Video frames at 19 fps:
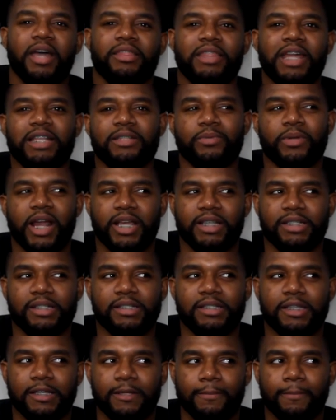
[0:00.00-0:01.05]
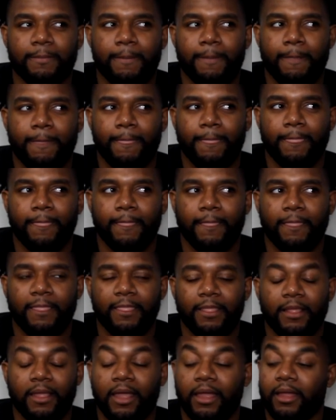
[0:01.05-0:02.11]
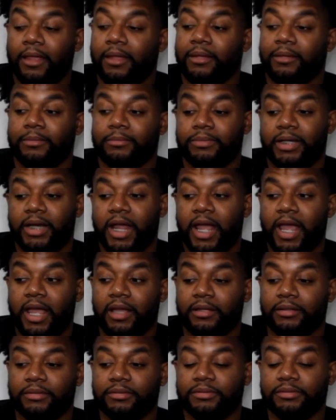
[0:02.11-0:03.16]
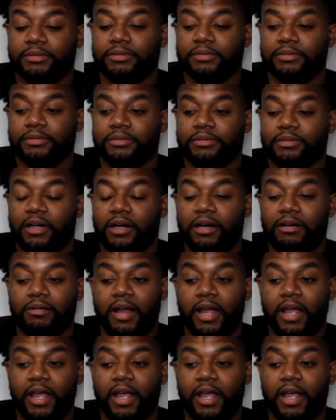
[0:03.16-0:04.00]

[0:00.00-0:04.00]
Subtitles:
That's what I see. But hey, all